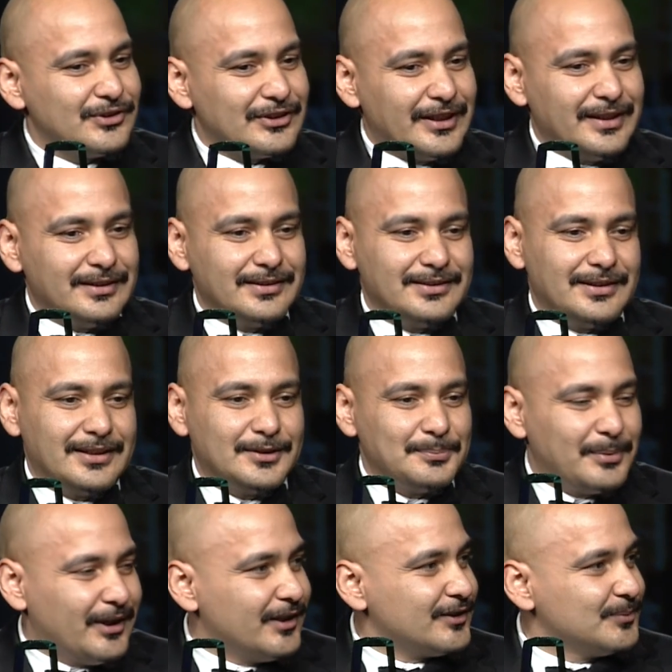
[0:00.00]
scientists as
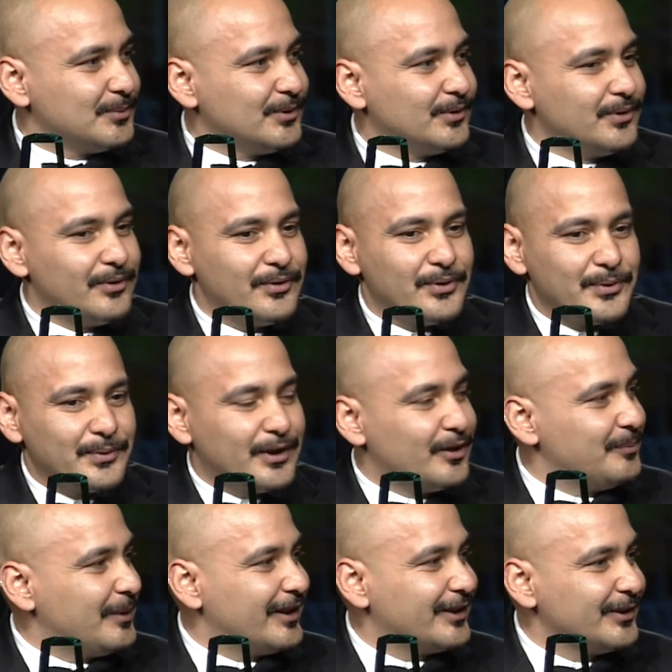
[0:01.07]
possible throughout
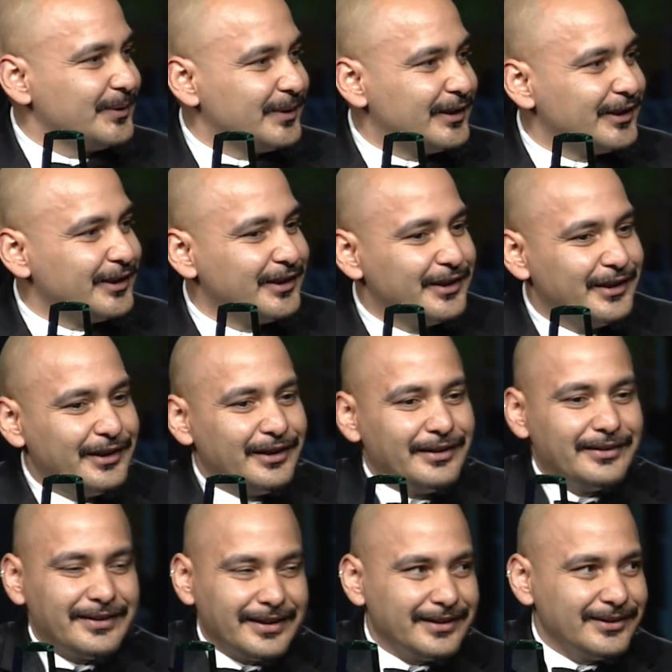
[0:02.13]
my career.
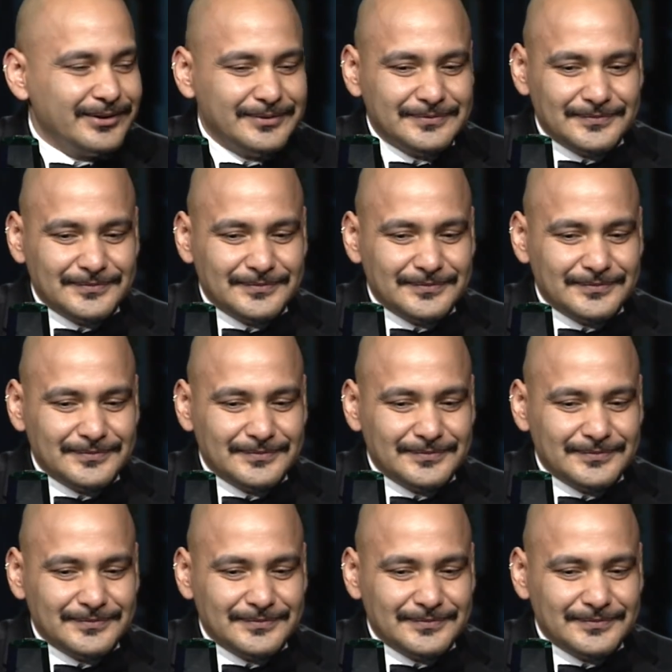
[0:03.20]
Thank you.